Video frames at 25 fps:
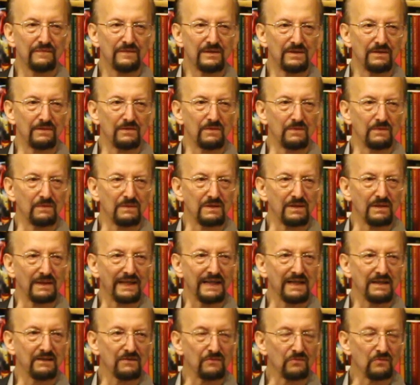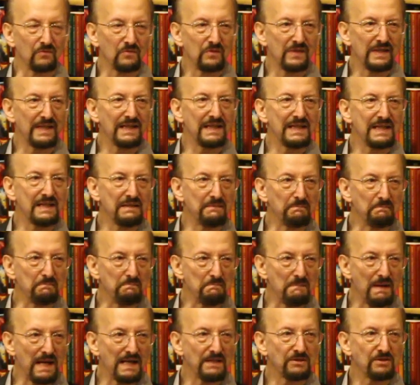To get really
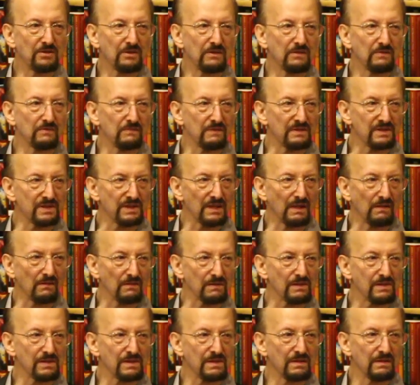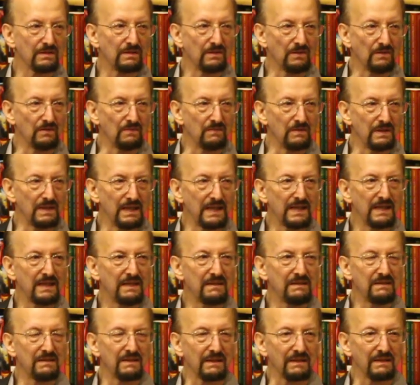magical results, you
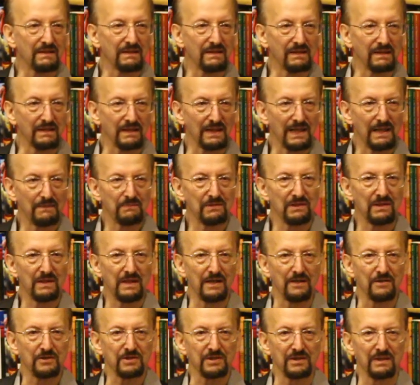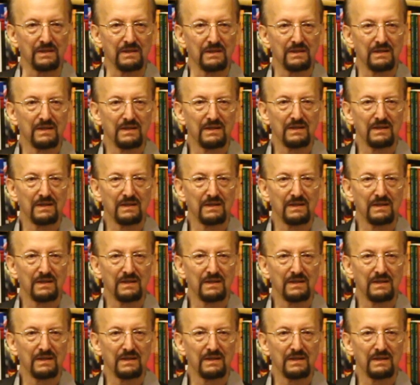need the collaboration